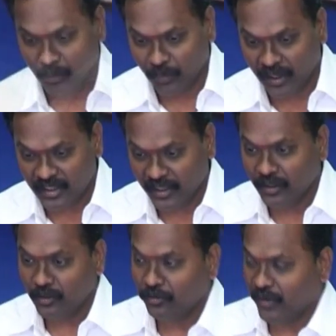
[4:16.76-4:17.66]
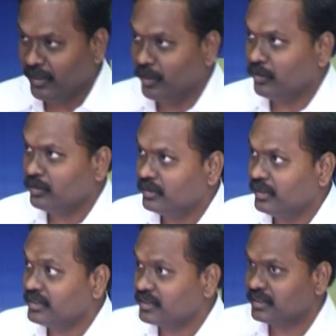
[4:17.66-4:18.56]
and we are trying to find out
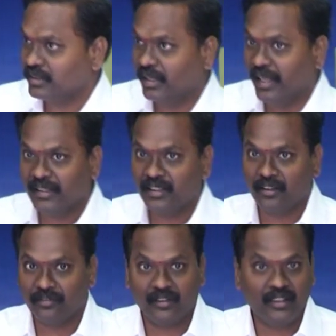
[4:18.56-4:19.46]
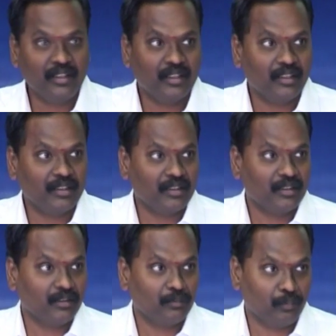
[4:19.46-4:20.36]
this length of the
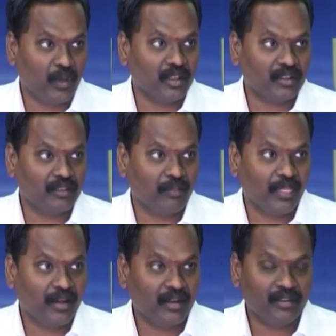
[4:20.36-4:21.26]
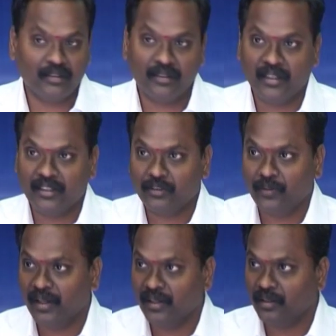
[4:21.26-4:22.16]
path and that is
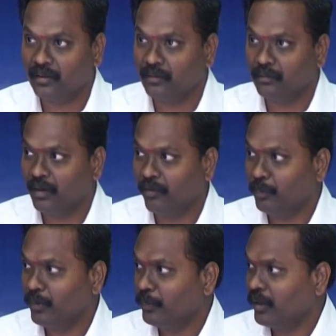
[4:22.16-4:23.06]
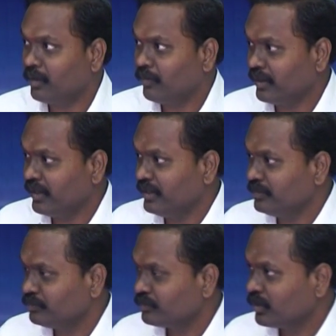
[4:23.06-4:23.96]
where our people are working
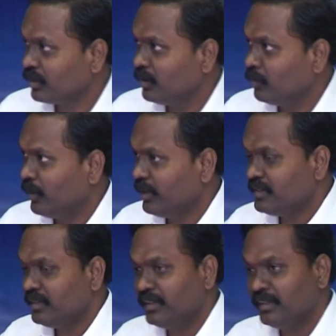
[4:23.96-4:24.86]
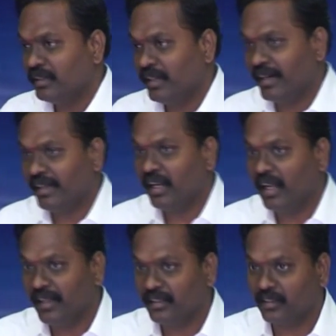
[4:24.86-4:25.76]
what is the data
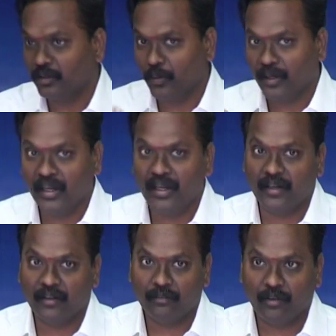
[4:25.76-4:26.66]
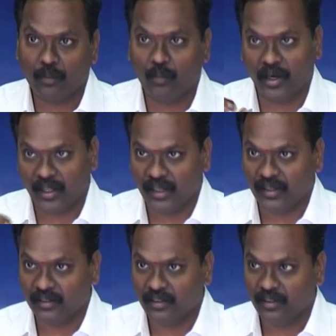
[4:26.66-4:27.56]
length we need for modeling?